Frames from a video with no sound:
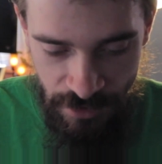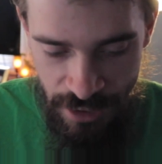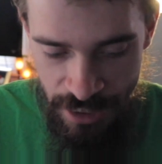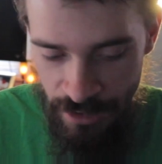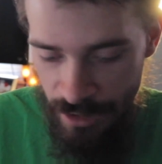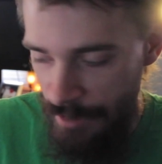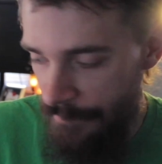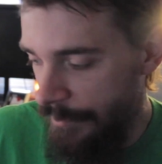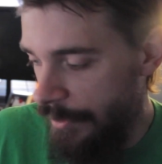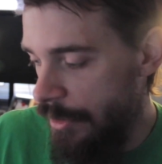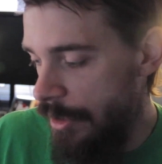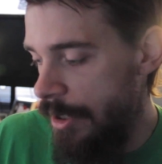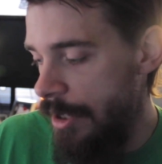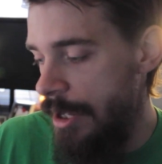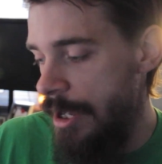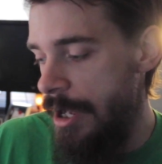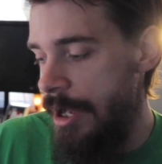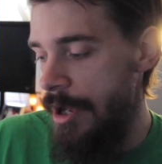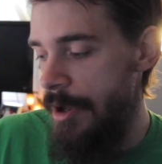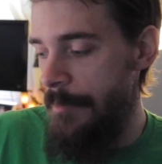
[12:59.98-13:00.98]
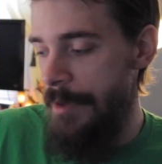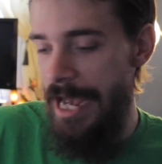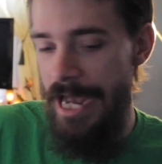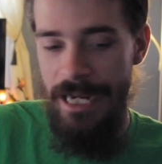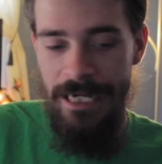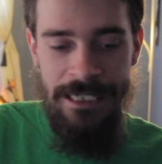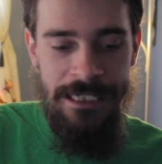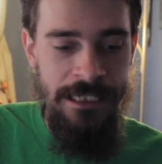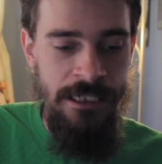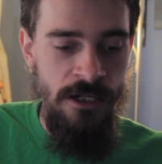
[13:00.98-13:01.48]
I love it. Oh
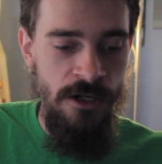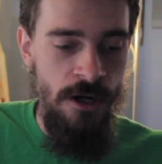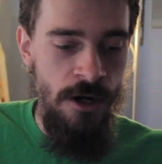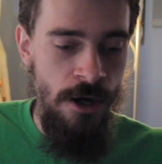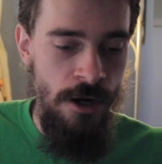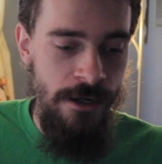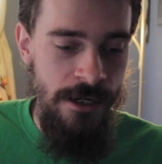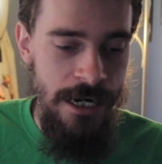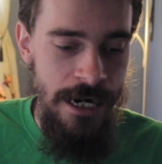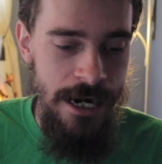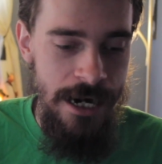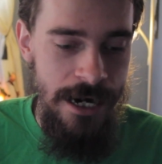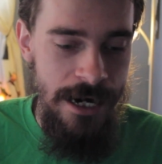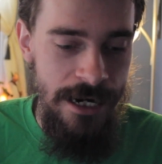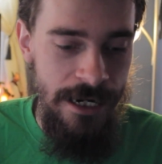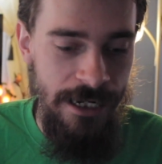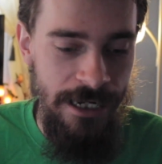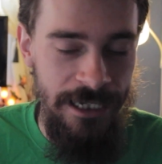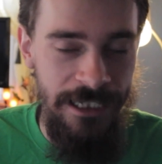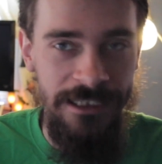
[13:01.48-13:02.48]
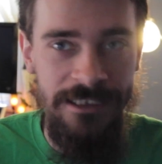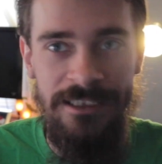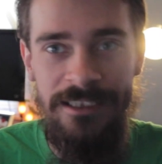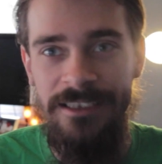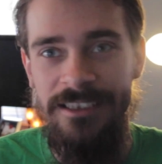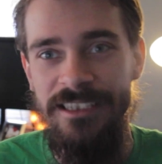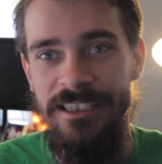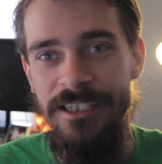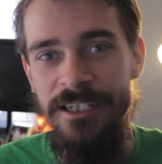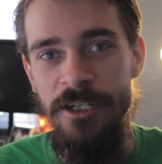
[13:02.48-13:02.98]
my
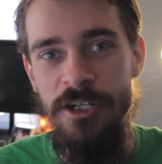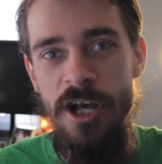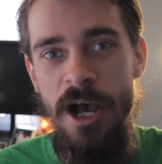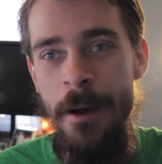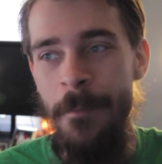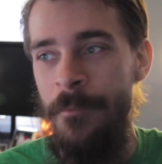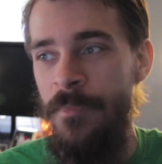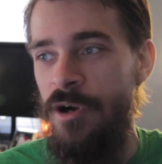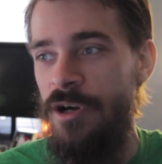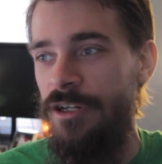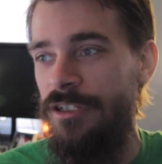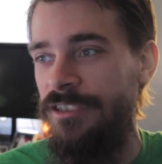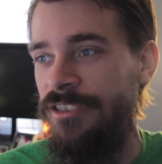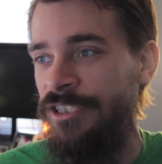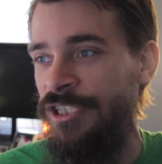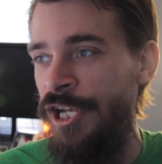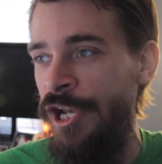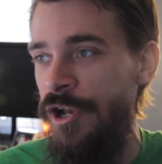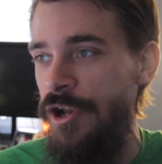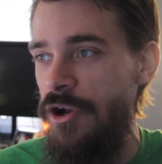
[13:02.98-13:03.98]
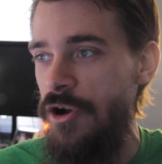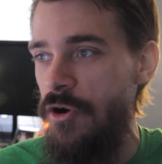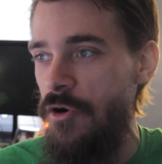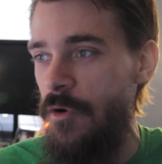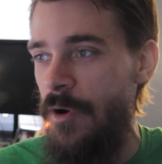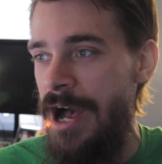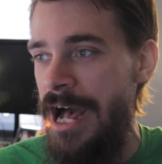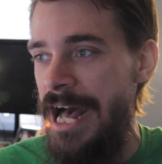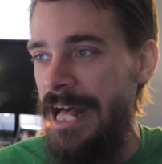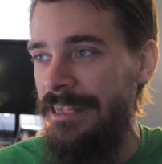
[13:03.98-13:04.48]
goodness! Number 2
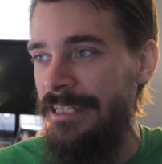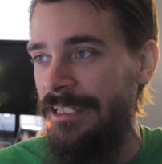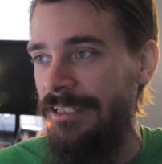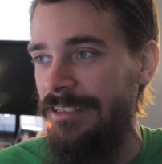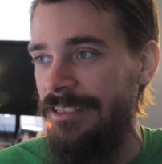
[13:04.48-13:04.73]
on the